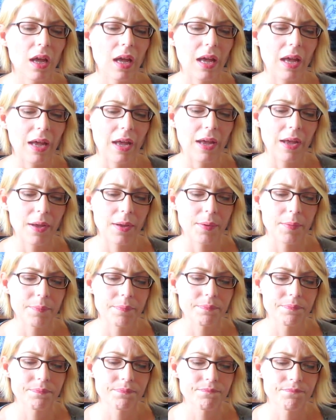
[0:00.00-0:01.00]

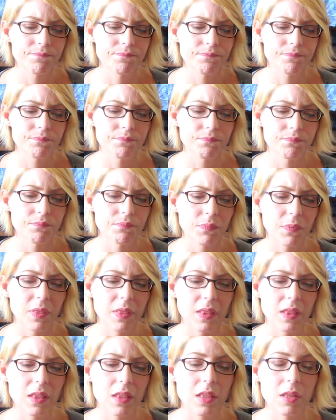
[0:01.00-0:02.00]
The
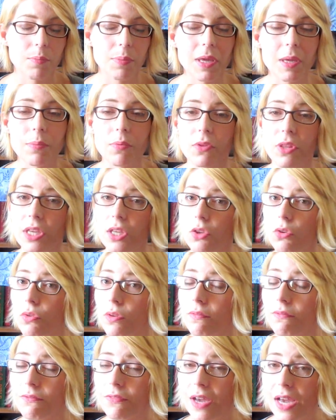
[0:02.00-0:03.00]
people that you
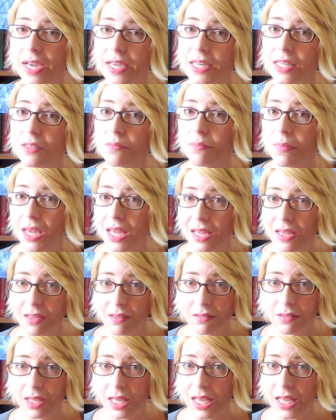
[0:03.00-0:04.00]
invited
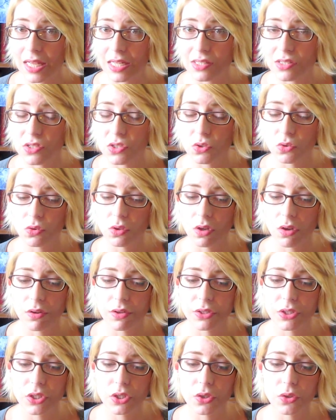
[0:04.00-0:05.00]
may cancel
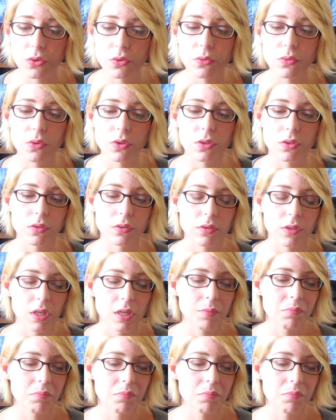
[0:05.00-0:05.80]
on you, or